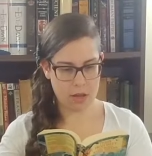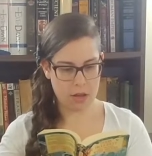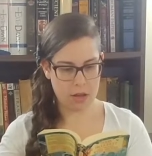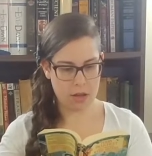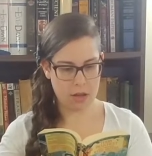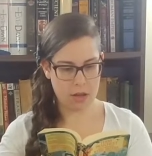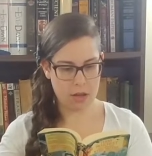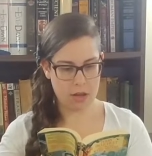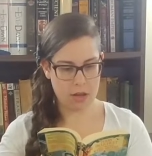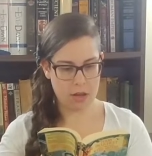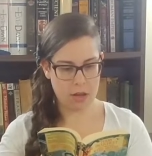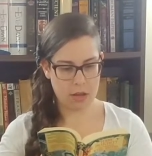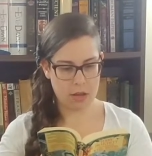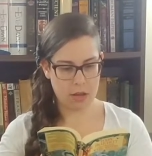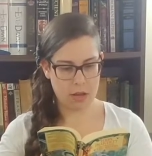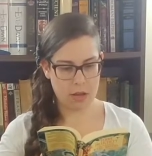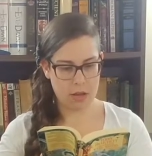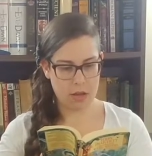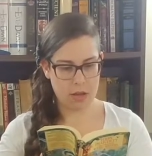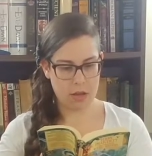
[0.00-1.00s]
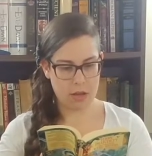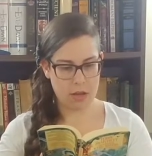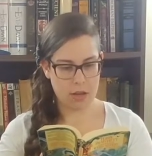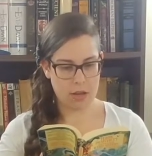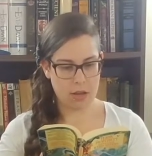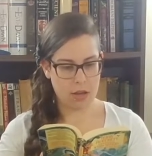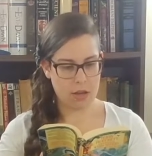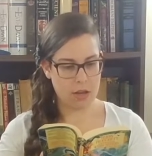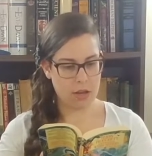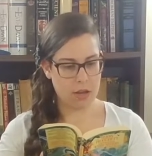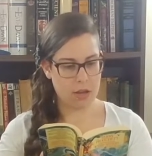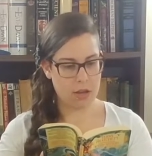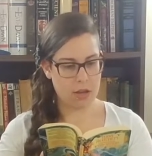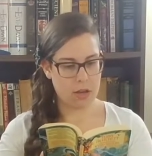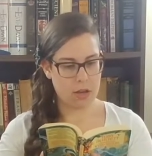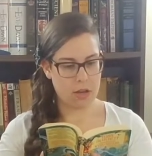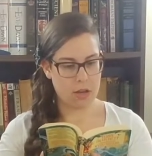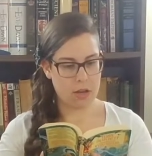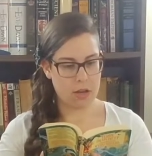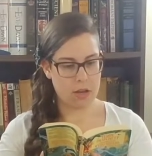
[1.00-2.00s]

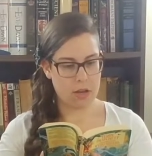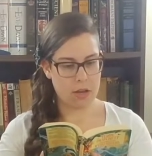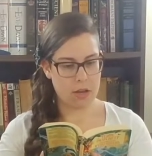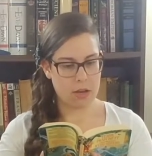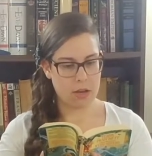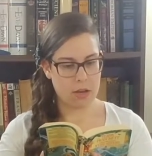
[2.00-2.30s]
(silence)